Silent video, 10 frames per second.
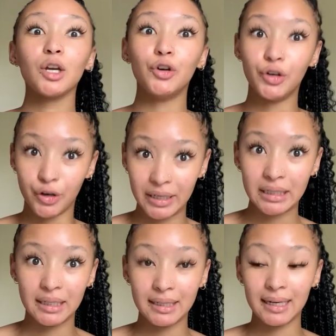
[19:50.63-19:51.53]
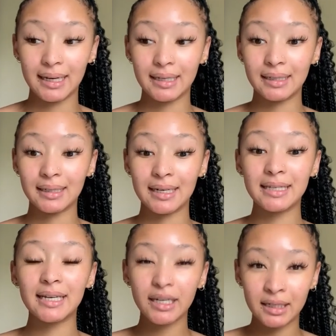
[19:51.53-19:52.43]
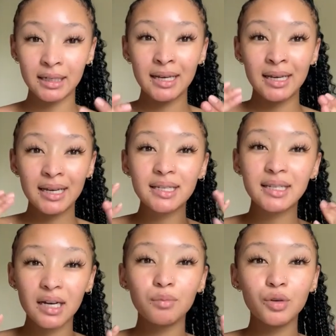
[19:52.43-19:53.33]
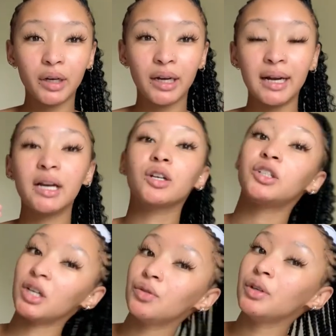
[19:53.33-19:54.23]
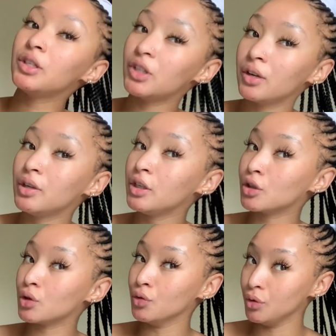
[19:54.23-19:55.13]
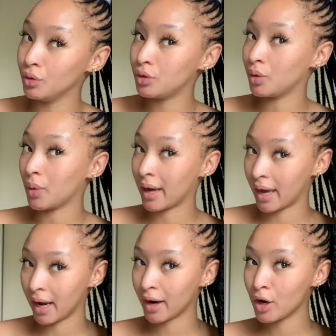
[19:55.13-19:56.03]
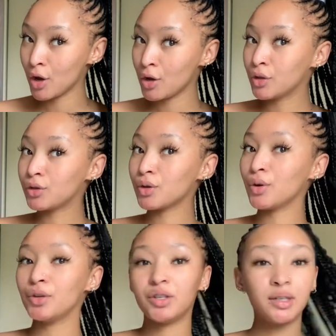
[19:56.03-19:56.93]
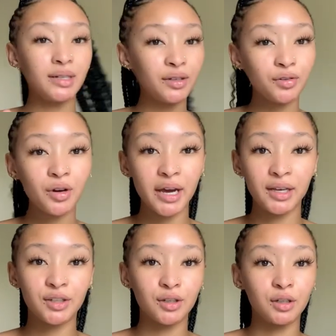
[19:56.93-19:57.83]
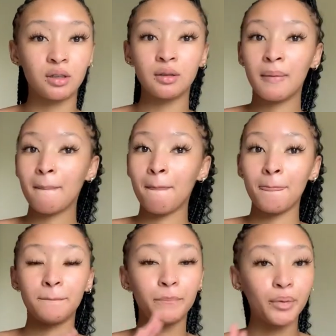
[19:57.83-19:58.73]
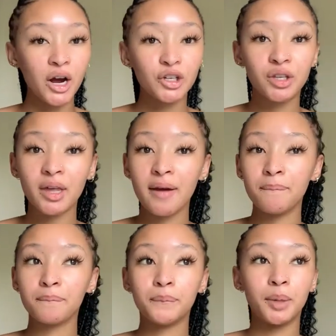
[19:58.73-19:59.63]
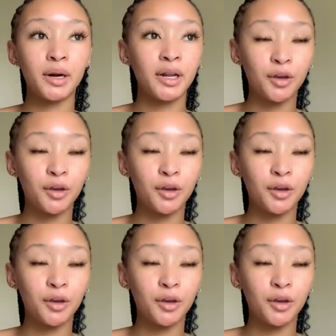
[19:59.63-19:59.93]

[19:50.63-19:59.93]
regretted it. Like, because it's a movie, like it genuinely just ruins your hair. So just leave your edges, brush them, bonnet